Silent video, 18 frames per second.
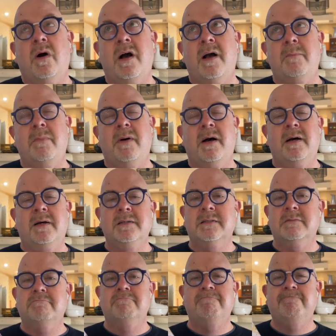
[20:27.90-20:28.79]
wine
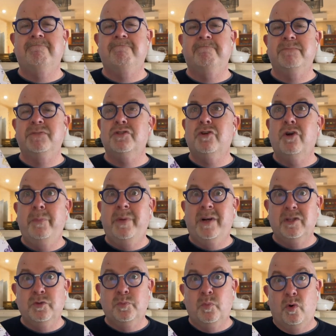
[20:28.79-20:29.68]
bars, mm, so
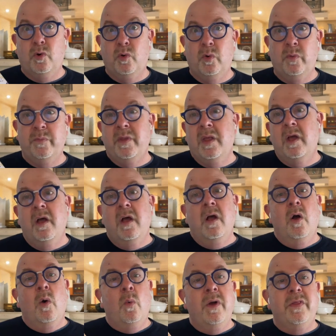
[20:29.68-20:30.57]
much more.
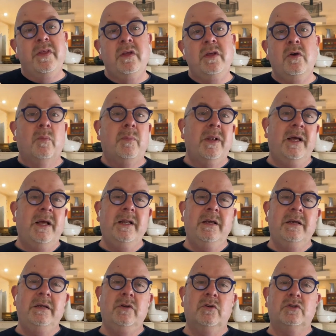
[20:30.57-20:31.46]
Whether you're
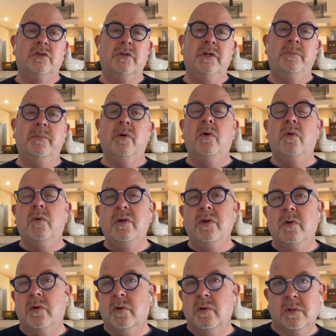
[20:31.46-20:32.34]
planning your trip
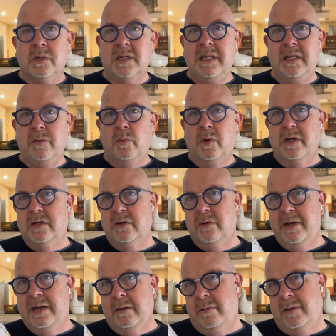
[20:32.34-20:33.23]
or you're already
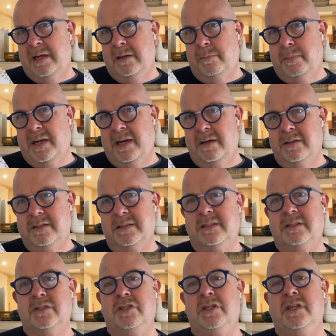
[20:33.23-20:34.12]
wandering around
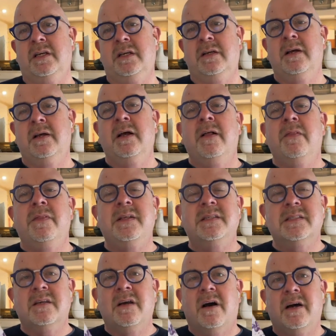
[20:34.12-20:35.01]
Paris this year,
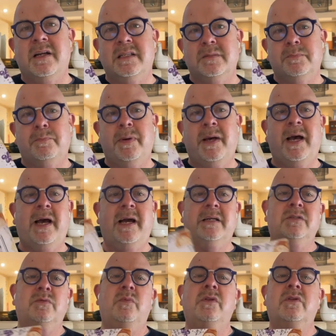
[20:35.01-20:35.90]
this guide is
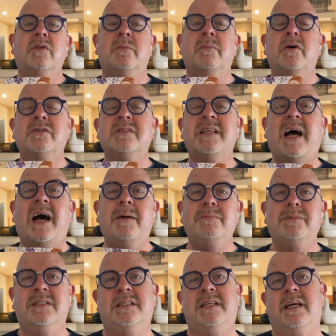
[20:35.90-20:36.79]
packed with the most
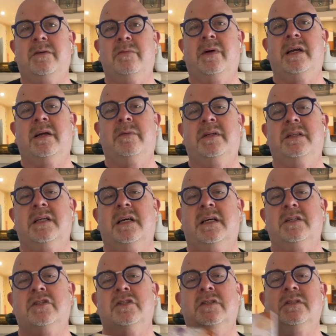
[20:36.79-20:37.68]
up to date
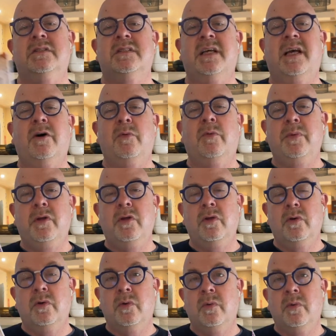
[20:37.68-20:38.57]
recommendations to help
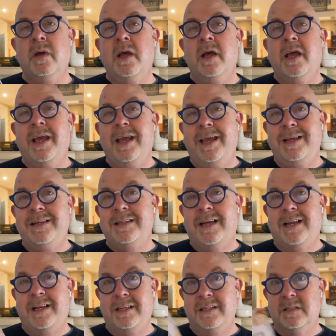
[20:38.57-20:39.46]
you eat
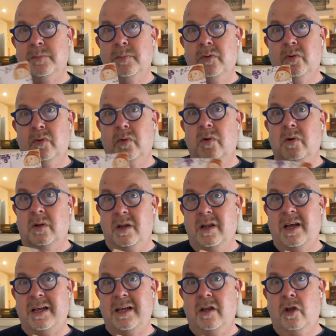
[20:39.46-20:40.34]
and explore
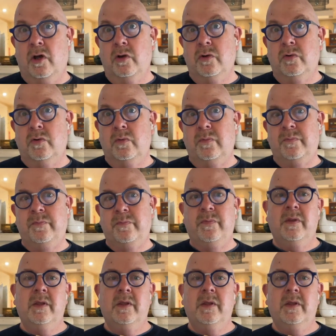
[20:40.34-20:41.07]
like a local.